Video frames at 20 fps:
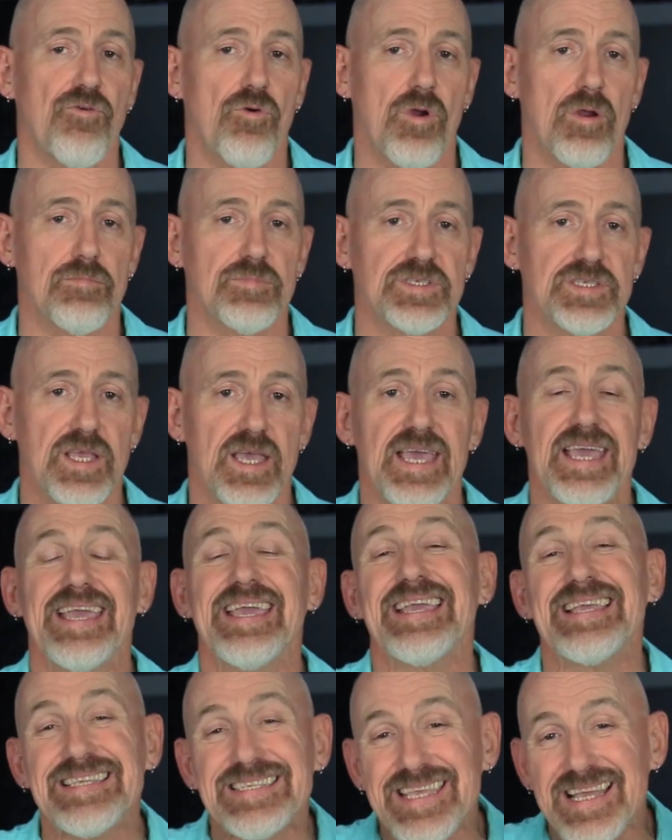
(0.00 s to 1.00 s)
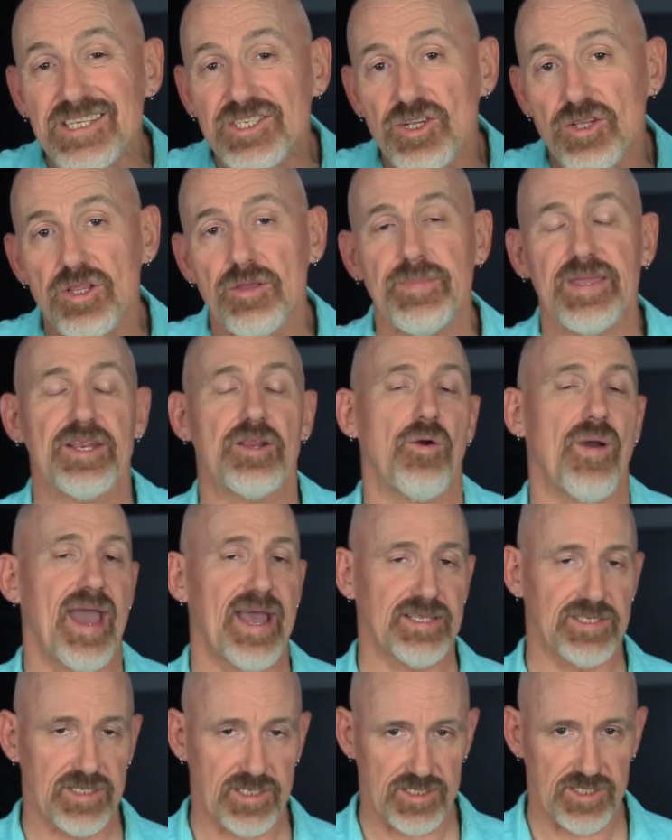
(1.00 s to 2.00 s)
form's essential amino
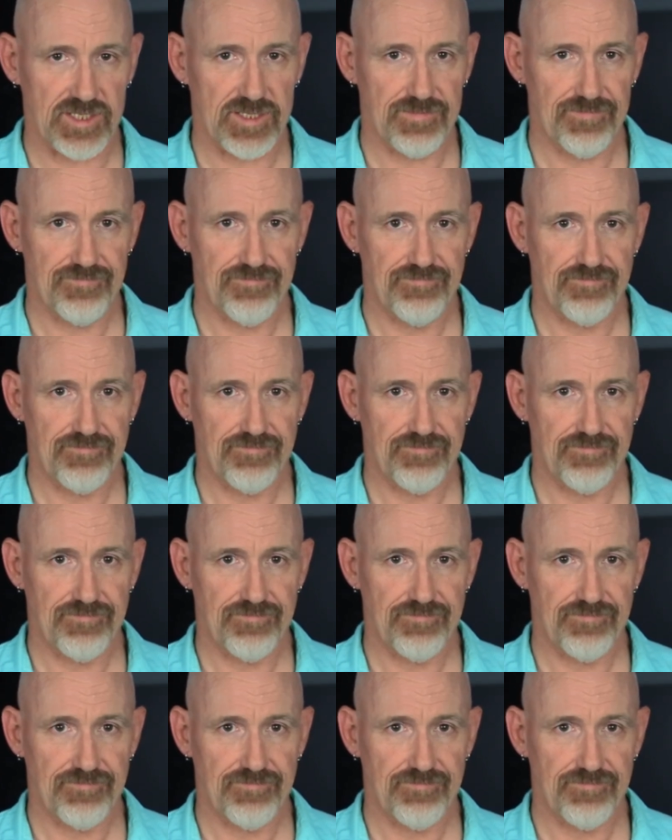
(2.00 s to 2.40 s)
acids.